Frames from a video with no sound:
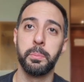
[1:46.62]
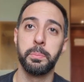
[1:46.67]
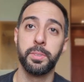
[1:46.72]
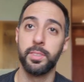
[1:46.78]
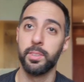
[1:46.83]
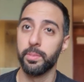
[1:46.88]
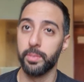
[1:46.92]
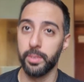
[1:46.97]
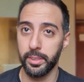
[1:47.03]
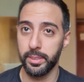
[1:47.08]

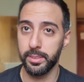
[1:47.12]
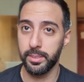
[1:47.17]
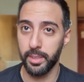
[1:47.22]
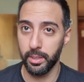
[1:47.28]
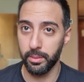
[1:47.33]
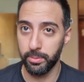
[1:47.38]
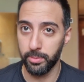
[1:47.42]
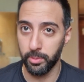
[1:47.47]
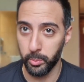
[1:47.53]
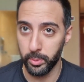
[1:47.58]
still very
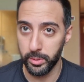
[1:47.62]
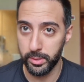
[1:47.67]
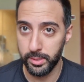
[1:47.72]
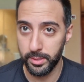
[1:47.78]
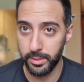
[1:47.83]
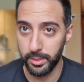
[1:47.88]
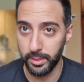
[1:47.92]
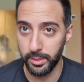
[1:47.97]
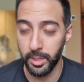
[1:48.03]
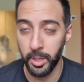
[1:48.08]
excited for
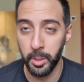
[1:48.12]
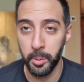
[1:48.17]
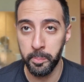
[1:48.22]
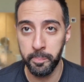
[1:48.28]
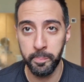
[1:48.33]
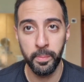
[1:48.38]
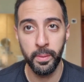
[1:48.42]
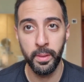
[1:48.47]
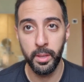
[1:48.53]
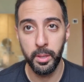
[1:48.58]
what's to
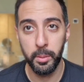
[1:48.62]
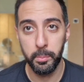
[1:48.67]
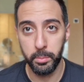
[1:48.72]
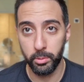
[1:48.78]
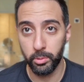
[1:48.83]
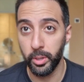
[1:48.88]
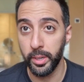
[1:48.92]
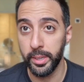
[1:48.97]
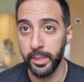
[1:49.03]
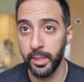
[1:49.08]
come, but
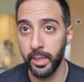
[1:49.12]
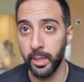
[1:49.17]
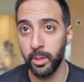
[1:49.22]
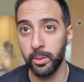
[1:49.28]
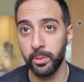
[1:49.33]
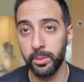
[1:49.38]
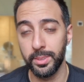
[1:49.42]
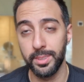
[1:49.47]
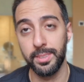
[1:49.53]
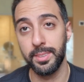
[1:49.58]
right
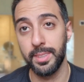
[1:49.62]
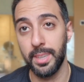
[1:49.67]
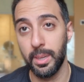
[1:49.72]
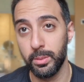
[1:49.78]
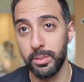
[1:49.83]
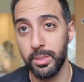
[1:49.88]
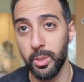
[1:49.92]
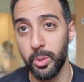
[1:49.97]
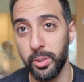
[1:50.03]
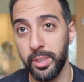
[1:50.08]
now this is how
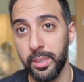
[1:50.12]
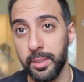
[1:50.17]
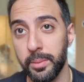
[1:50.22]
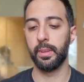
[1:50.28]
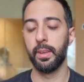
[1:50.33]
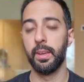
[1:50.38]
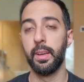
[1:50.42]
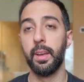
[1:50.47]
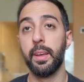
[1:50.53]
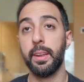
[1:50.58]
it's looking.
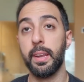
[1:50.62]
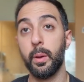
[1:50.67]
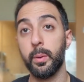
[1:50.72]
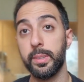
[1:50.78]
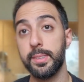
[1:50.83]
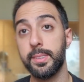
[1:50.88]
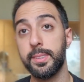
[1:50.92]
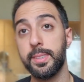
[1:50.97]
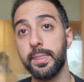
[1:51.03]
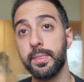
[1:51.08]
Now, I
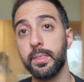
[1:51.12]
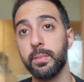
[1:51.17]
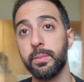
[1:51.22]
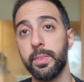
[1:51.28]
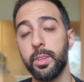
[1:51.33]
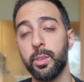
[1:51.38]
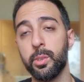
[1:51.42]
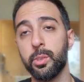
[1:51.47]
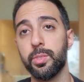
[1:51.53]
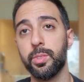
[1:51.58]
did take some
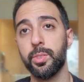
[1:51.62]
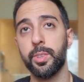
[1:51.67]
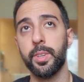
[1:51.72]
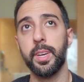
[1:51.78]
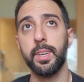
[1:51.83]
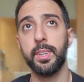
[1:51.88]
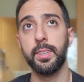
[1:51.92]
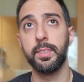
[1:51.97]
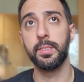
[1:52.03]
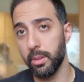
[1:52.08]
videos for you
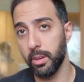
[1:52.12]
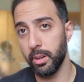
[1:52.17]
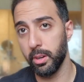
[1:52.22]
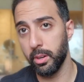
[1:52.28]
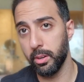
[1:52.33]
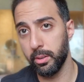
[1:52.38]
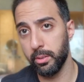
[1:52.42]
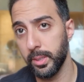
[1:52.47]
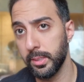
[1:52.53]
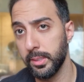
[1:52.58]
guys
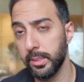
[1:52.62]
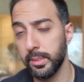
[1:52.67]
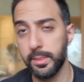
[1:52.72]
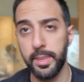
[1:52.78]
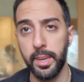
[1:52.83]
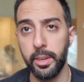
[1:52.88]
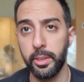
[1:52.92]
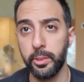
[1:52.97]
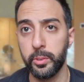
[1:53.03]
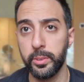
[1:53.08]
of an
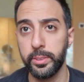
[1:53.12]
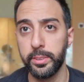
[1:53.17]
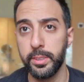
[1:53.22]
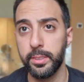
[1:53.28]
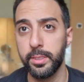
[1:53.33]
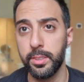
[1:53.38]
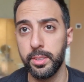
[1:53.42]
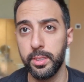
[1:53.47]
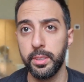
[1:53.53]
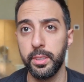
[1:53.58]
entire
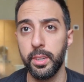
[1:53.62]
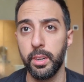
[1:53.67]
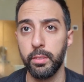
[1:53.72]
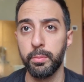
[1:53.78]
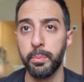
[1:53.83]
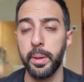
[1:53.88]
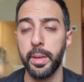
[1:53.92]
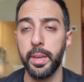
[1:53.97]
360 of my